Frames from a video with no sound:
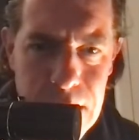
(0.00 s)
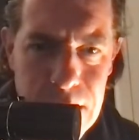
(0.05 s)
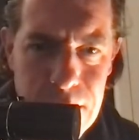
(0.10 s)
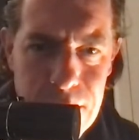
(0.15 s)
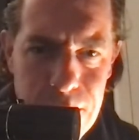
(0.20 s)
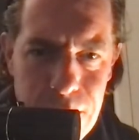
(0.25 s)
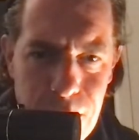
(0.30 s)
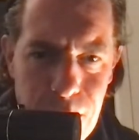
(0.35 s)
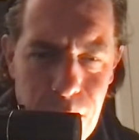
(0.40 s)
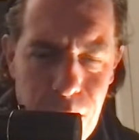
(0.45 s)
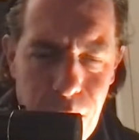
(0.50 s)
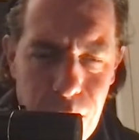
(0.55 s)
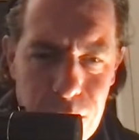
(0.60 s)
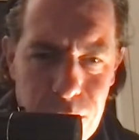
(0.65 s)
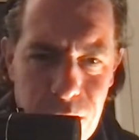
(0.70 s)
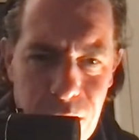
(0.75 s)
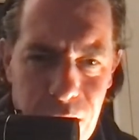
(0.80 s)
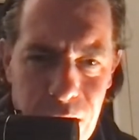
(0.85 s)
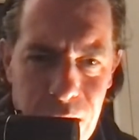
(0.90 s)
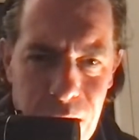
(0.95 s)
for a long
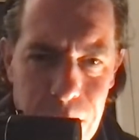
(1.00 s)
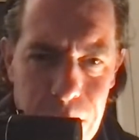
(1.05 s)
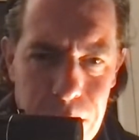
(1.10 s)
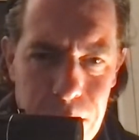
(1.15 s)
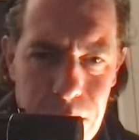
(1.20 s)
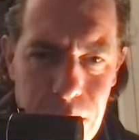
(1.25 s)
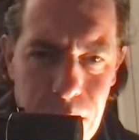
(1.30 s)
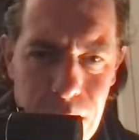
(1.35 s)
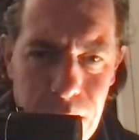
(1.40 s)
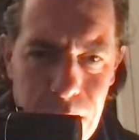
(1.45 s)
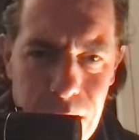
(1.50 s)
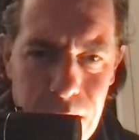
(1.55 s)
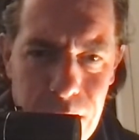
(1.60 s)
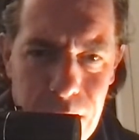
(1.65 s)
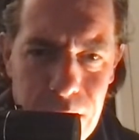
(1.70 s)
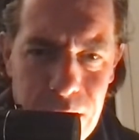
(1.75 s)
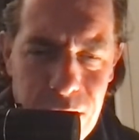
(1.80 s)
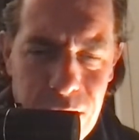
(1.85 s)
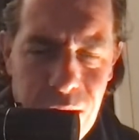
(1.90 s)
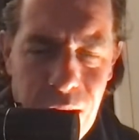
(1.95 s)
time, and
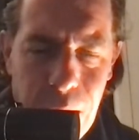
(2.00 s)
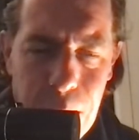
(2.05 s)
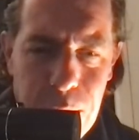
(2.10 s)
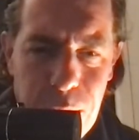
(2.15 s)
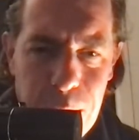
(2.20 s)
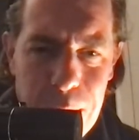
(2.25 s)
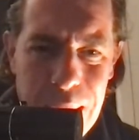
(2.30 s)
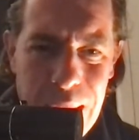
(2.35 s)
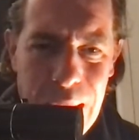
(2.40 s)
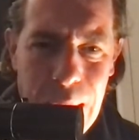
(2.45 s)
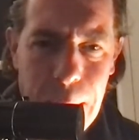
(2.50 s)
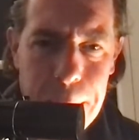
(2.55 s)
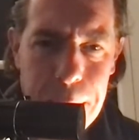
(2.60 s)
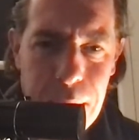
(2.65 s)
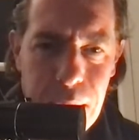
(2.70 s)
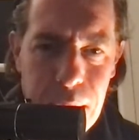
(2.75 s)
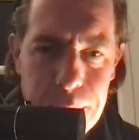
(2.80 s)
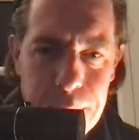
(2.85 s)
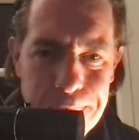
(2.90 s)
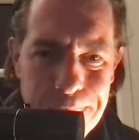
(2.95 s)
it's time to be happy.